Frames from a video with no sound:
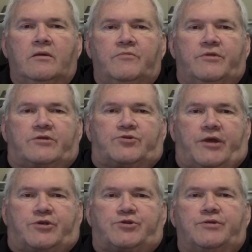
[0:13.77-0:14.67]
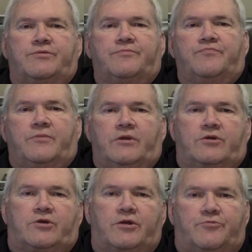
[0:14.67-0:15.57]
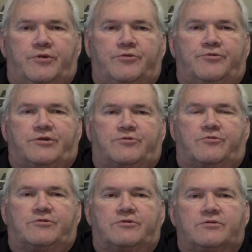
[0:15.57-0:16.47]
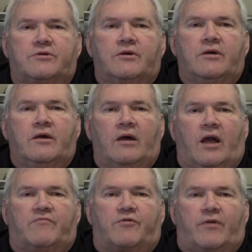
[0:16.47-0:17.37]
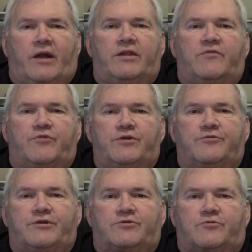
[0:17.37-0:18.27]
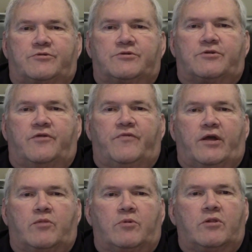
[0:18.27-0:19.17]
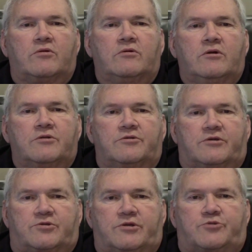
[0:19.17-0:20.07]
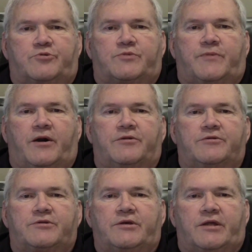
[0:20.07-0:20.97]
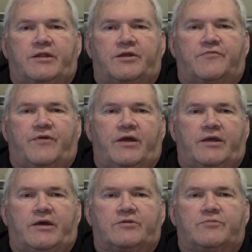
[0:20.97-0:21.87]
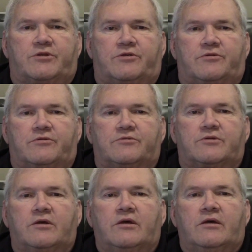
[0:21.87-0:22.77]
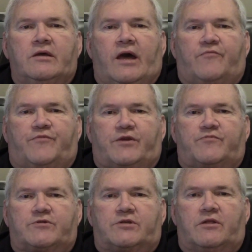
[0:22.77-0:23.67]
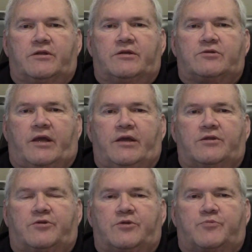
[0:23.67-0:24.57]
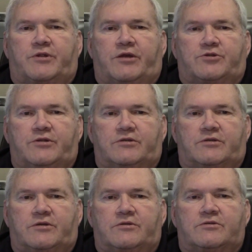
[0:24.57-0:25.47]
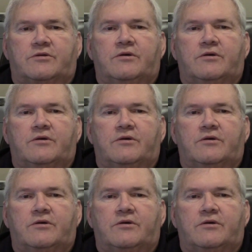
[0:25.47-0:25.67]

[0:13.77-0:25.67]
This section is on written resources. A variety of written resources are available to assist responders in identifying hazard materials at fixed facilities and transportation incidents.